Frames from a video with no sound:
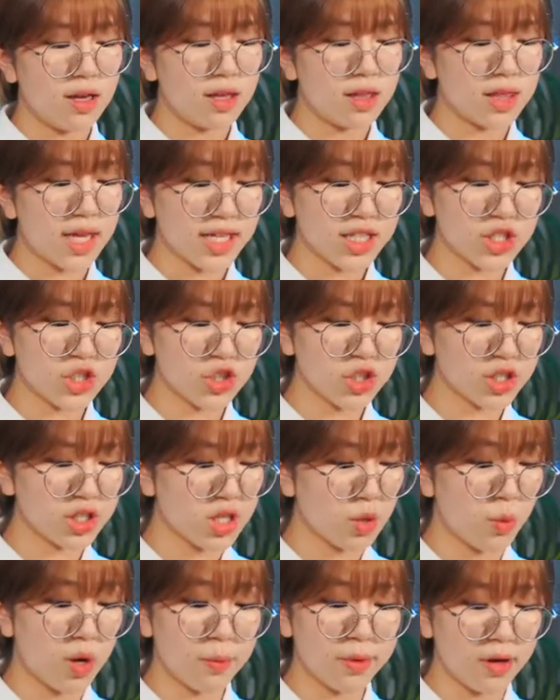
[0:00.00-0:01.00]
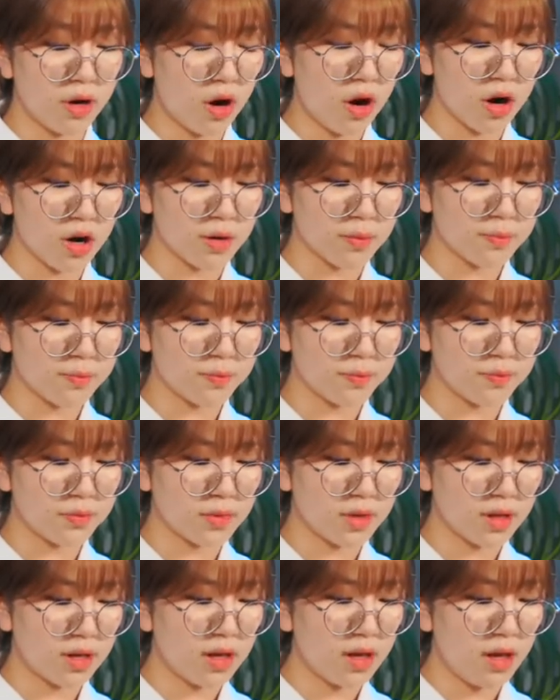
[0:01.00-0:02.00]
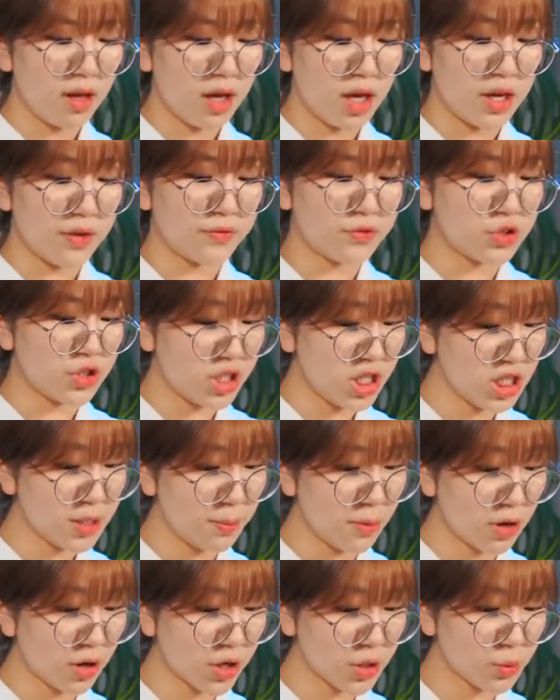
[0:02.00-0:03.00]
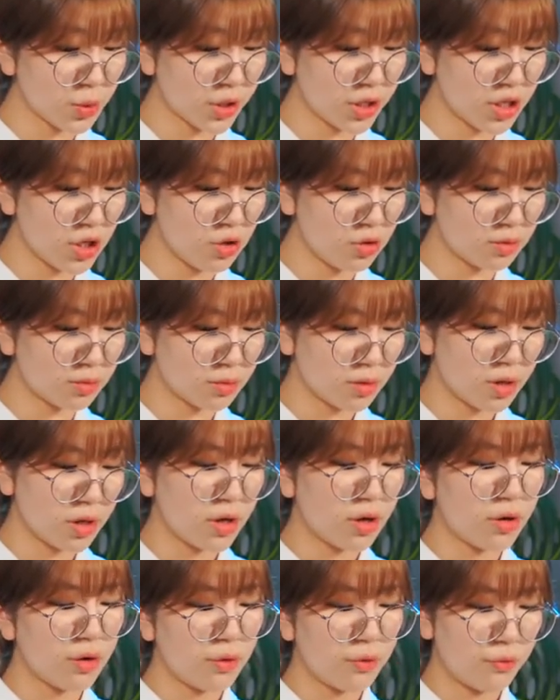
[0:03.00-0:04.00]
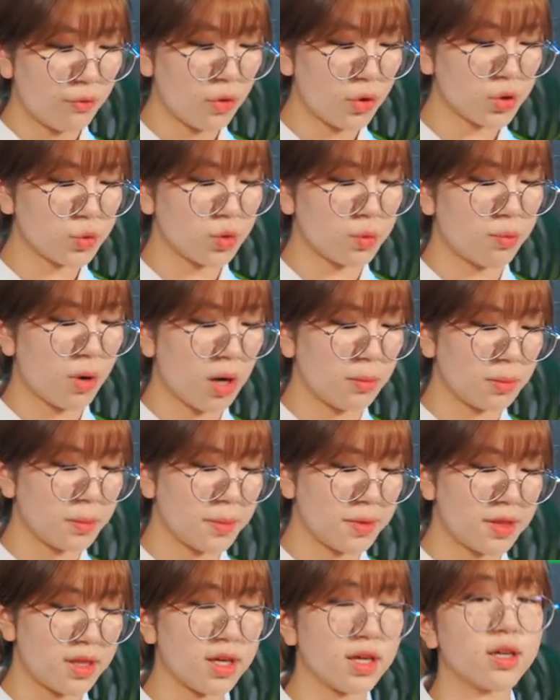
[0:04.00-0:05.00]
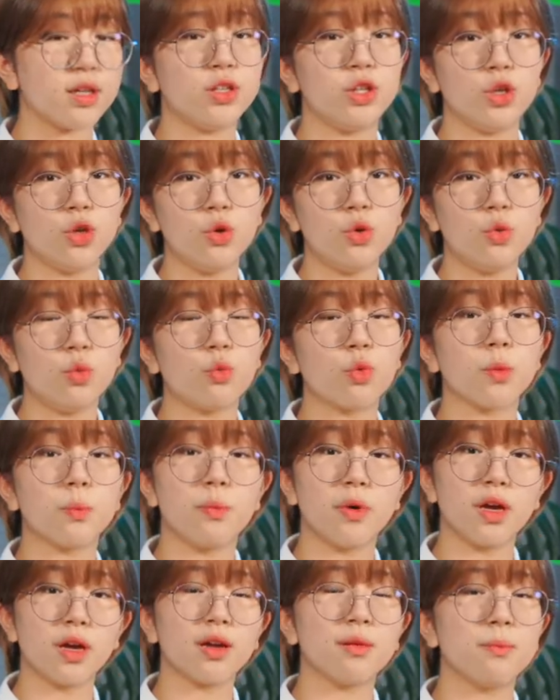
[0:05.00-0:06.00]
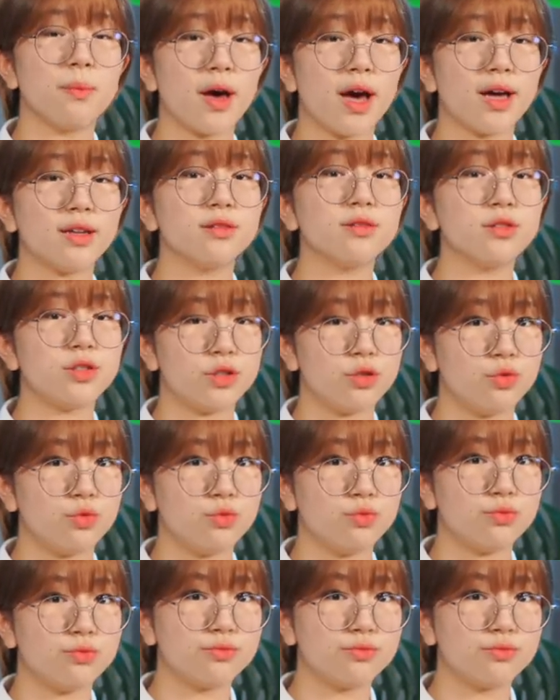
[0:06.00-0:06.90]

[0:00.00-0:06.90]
That's just the way we are. If cheeseburgers were cute, folks would probably think you were big and bad too.